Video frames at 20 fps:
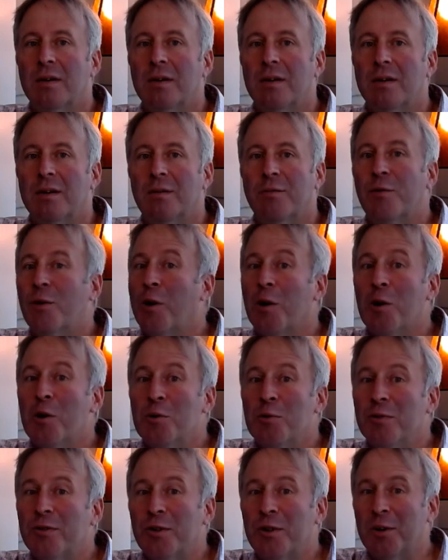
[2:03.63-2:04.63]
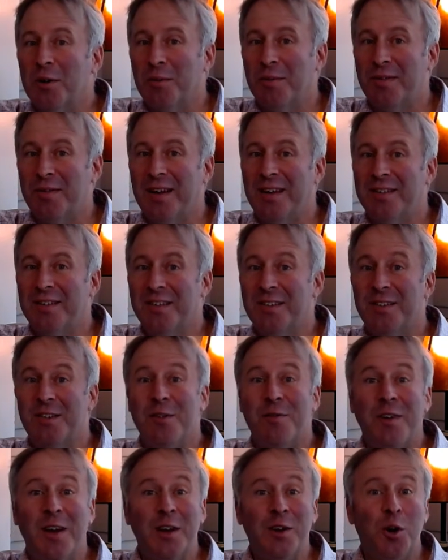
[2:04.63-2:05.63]
for our own circumstances to
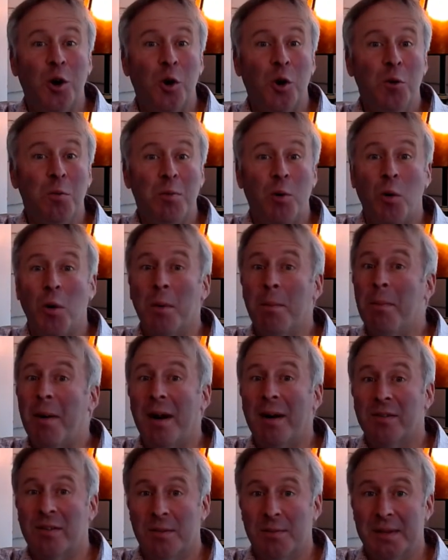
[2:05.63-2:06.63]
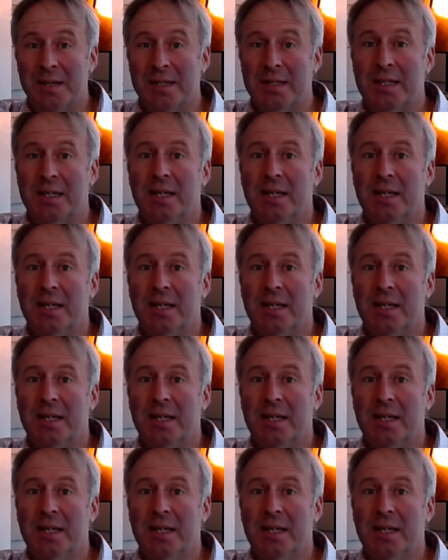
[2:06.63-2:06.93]
find hope or possibility.